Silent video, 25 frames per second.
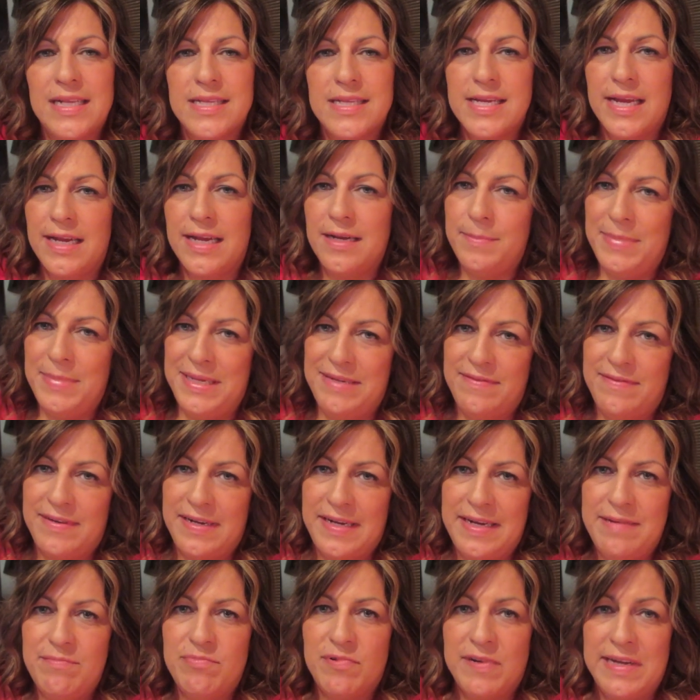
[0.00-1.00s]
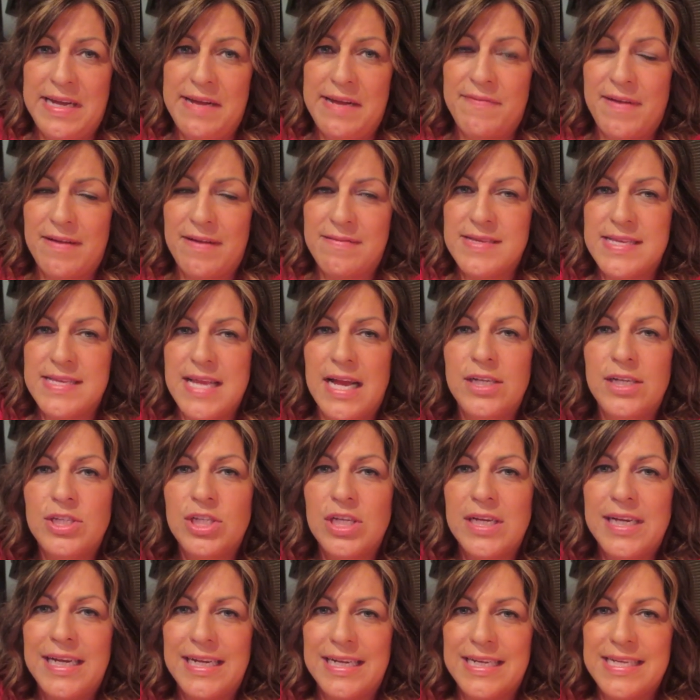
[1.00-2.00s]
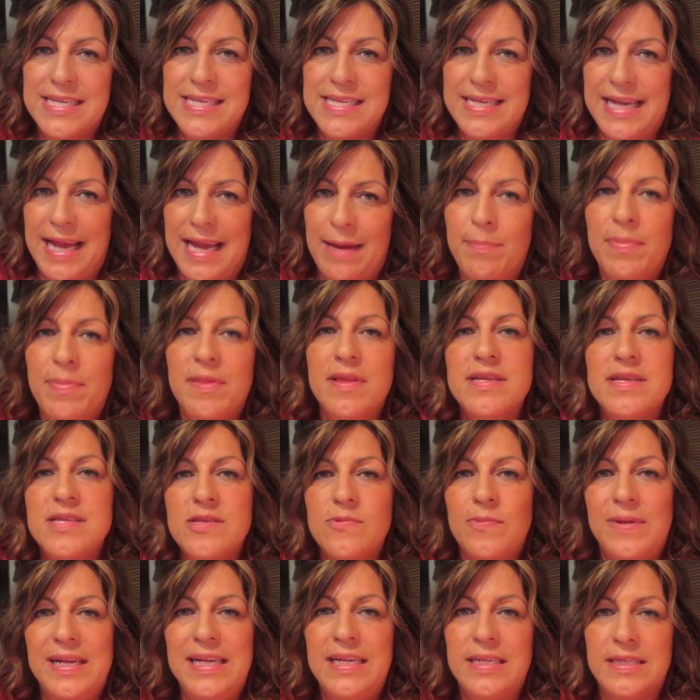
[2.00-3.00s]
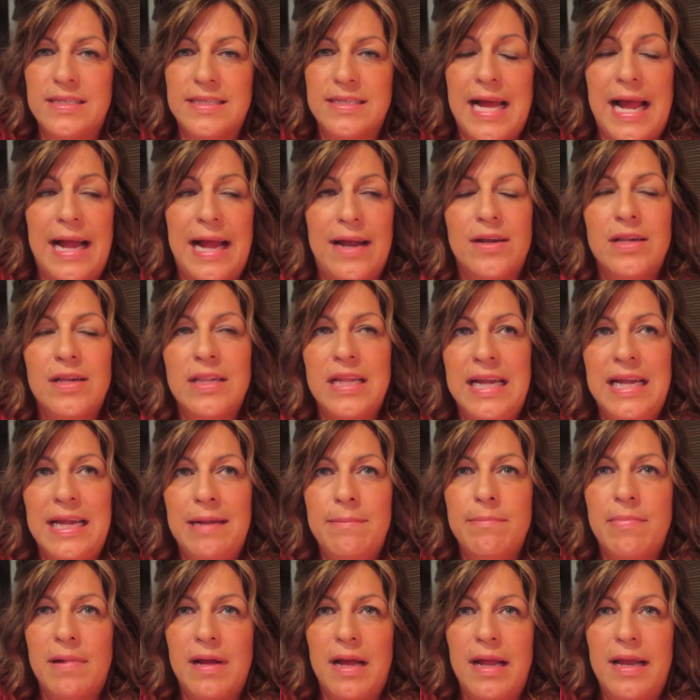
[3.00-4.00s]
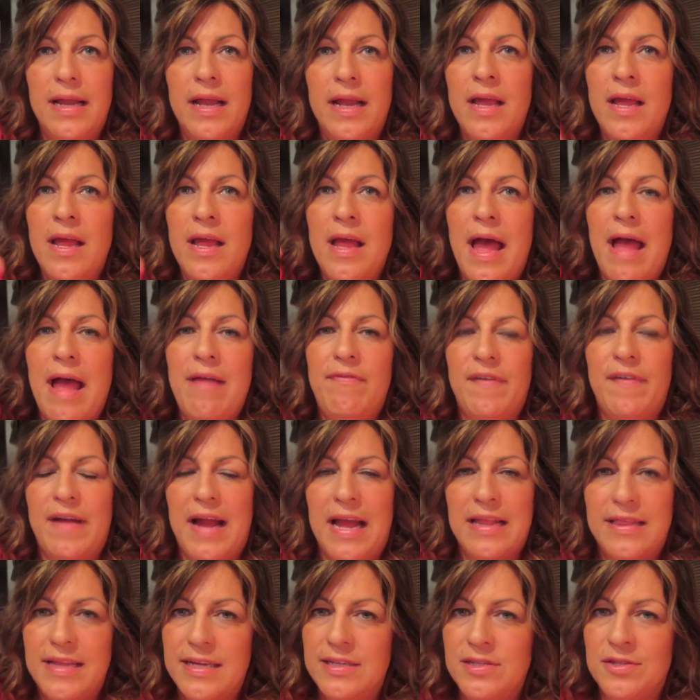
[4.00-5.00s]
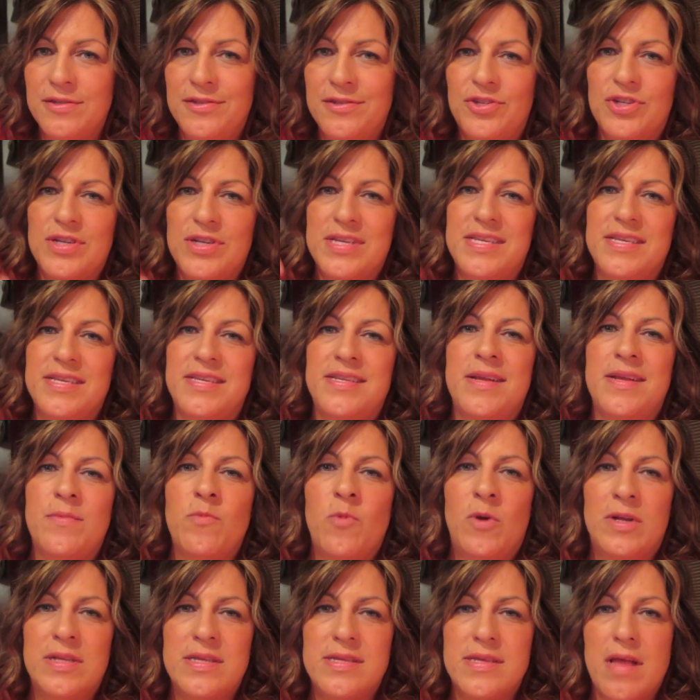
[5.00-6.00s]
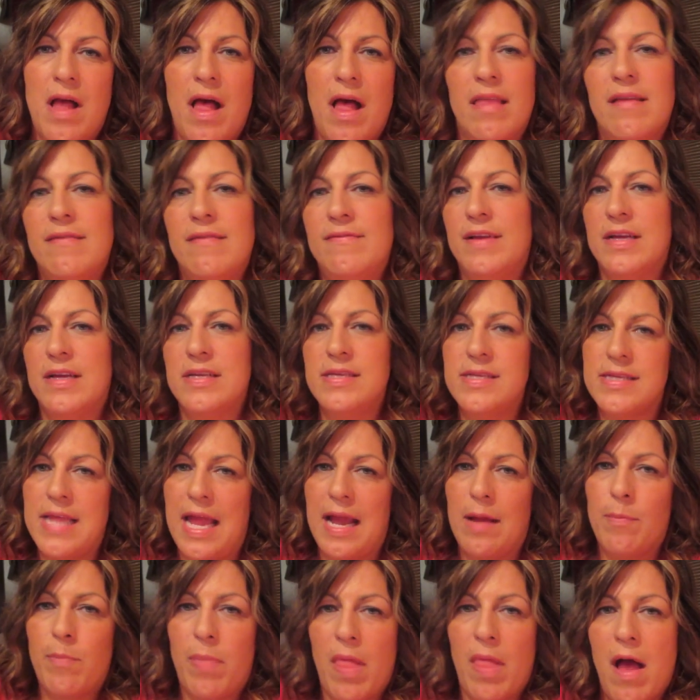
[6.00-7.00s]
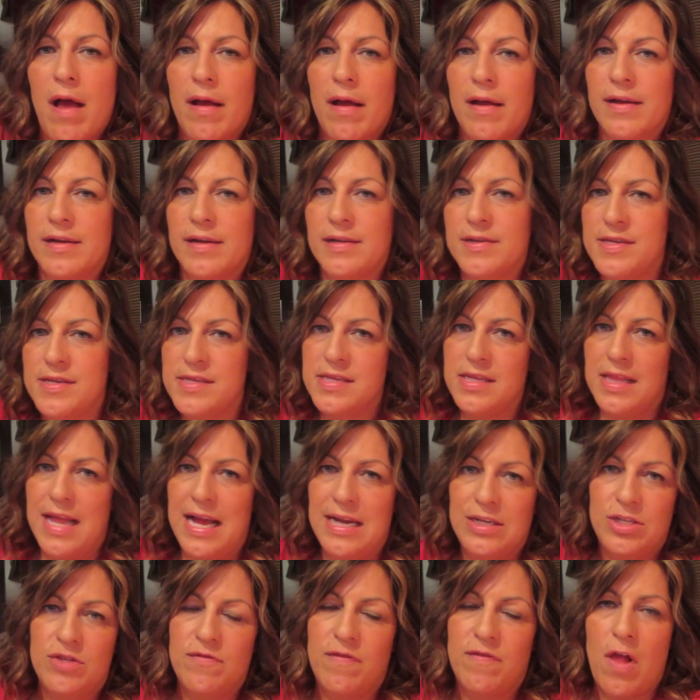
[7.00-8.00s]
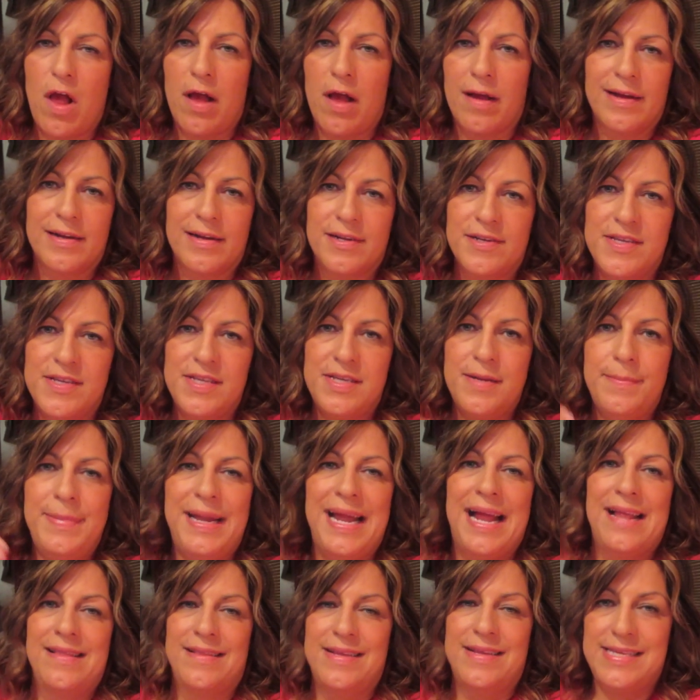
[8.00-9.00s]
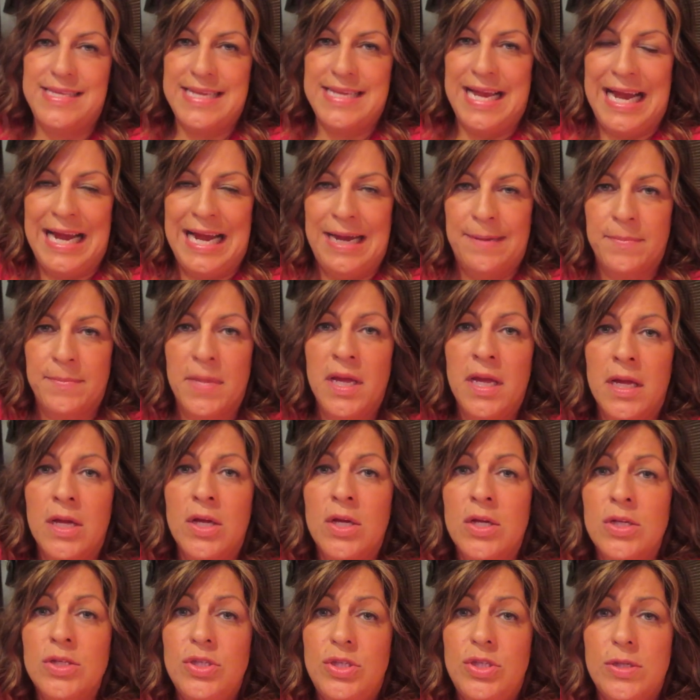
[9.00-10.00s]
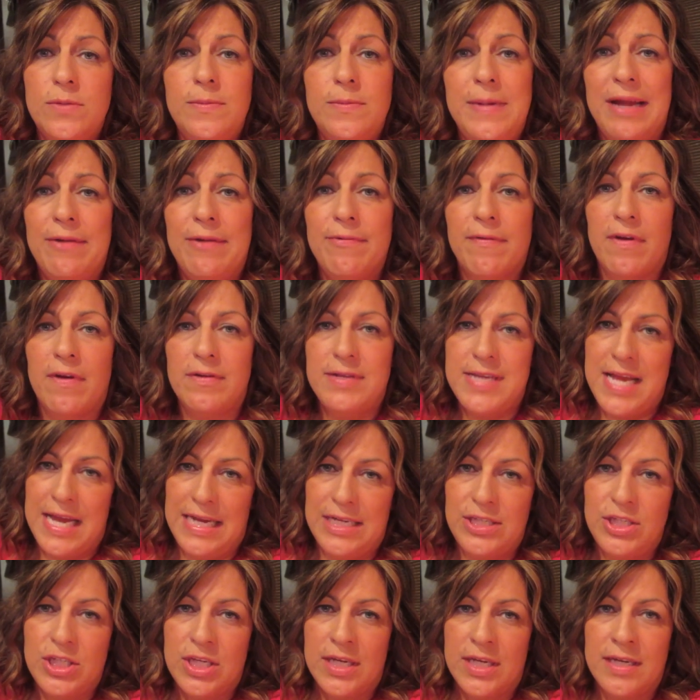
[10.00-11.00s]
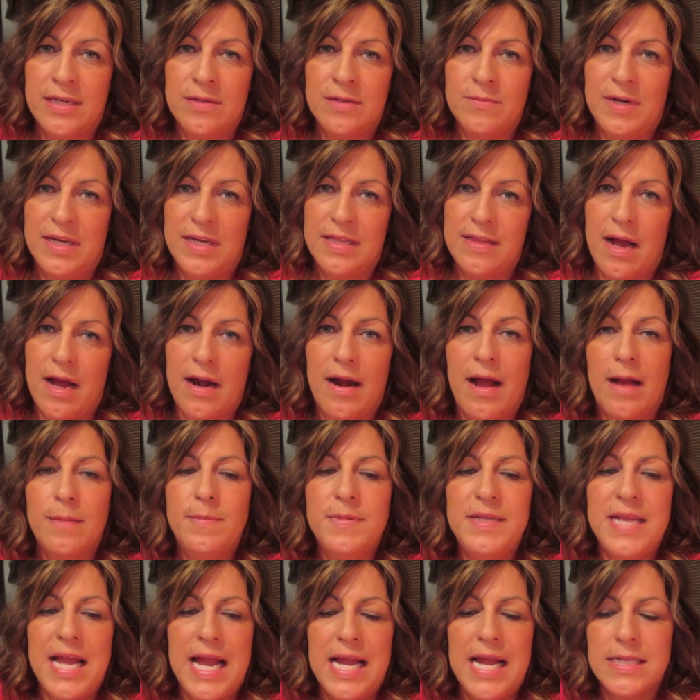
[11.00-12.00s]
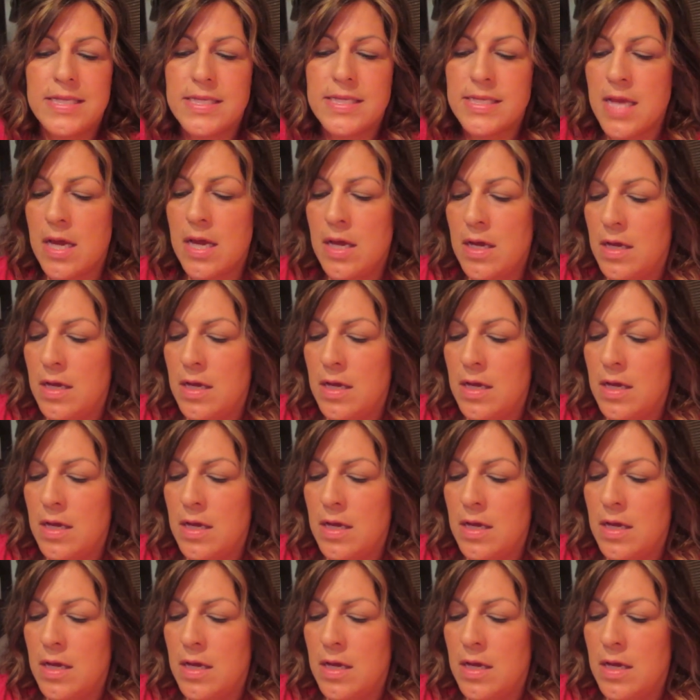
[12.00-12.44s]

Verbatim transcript: It's going to be very brief. I was actually going to skip this week entirely, but I forgot that Nutrisystem wants all of us, like bloggers slash vloggers, to be on the same 2-week rotation with our updates.